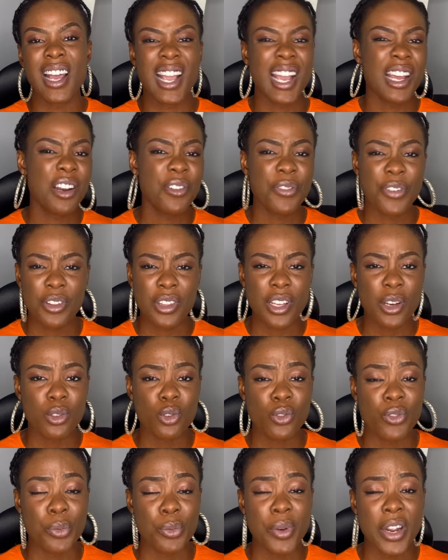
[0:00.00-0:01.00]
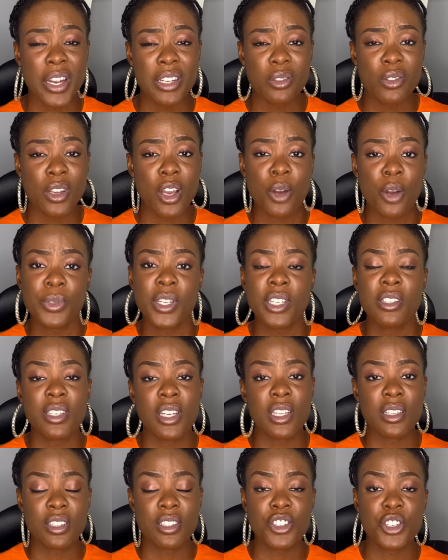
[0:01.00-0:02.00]
I kind of felt that was overpriced, so I opted to
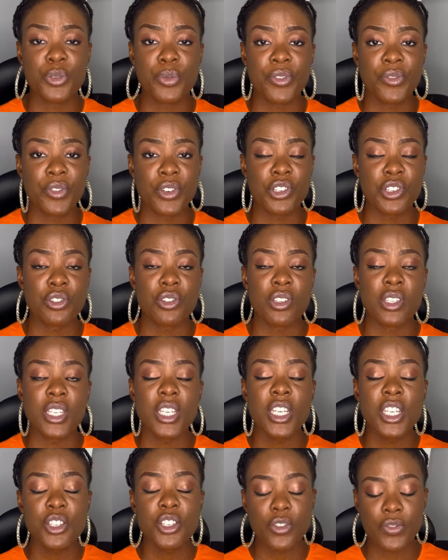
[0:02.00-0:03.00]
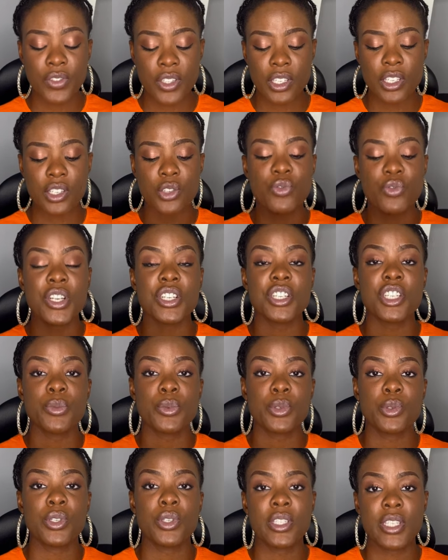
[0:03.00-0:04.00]
get the cheaper versions. Each of these ranges
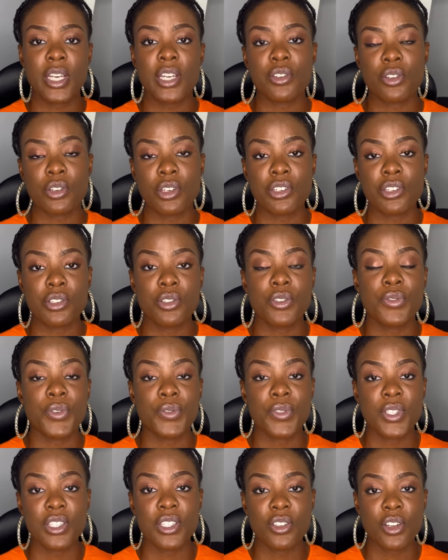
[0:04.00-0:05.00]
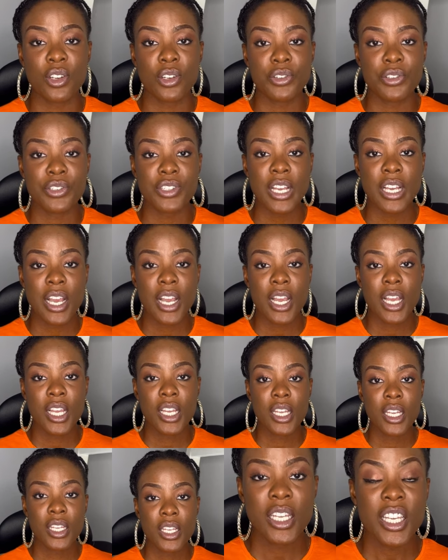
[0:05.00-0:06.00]
between $10 to $15.
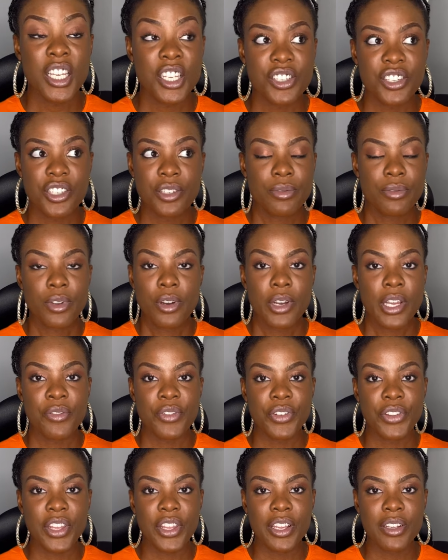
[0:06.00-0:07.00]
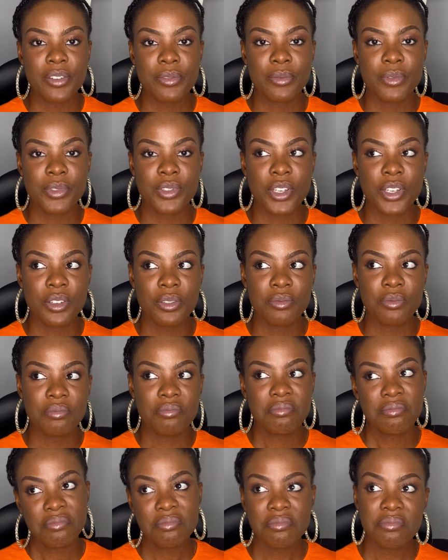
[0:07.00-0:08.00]
Each, not everything. So
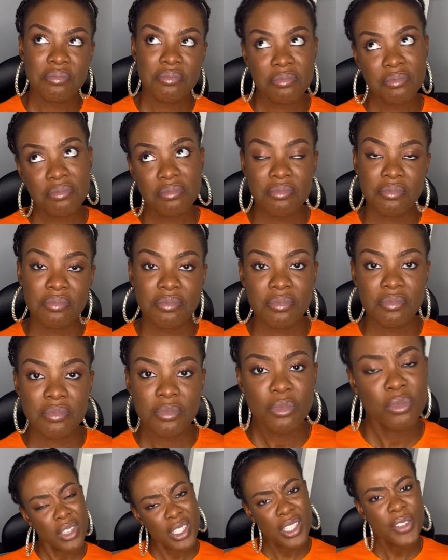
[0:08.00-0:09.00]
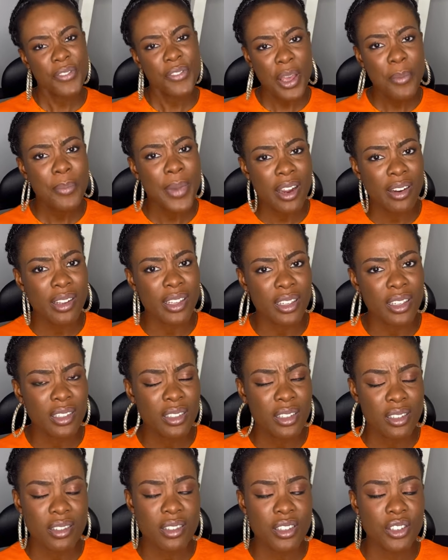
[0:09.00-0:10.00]
it's a fair bargain
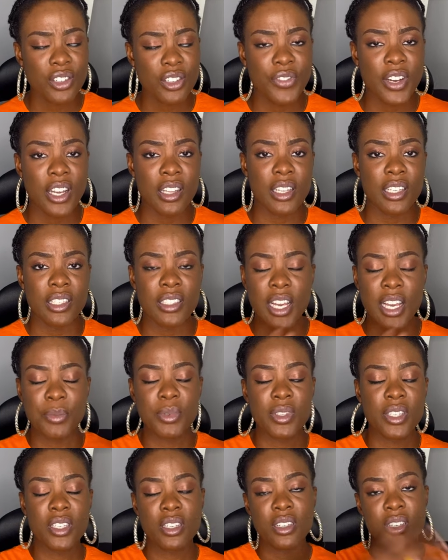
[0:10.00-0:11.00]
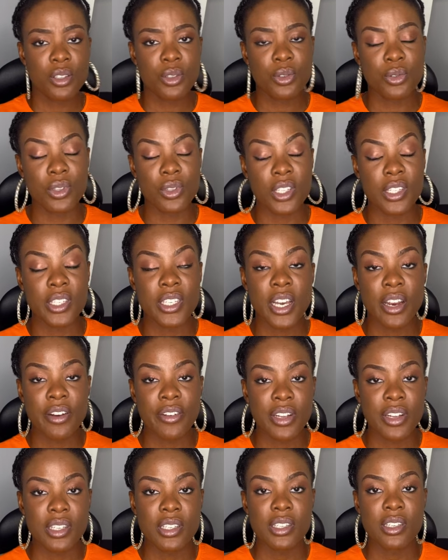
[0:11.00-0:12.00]
considering the fact that Type-C to the
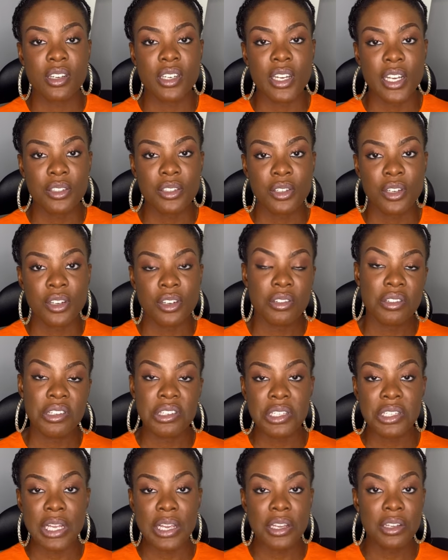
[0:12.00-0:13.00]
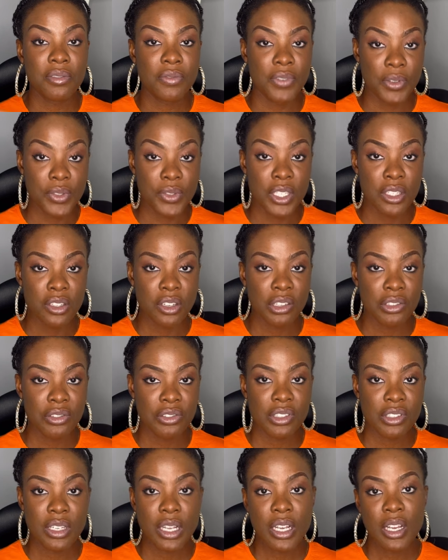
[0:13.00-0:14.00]
TRS connector is like
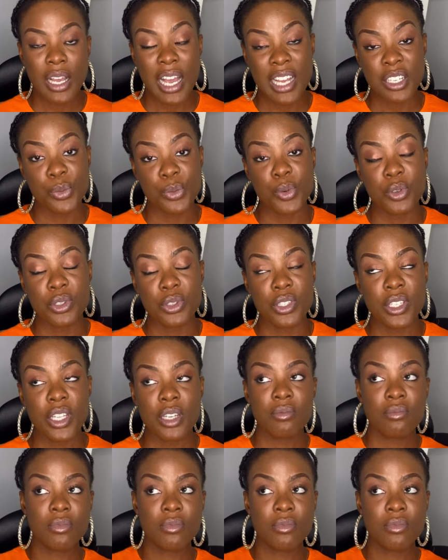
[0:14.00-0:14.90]
$15 as opposed to the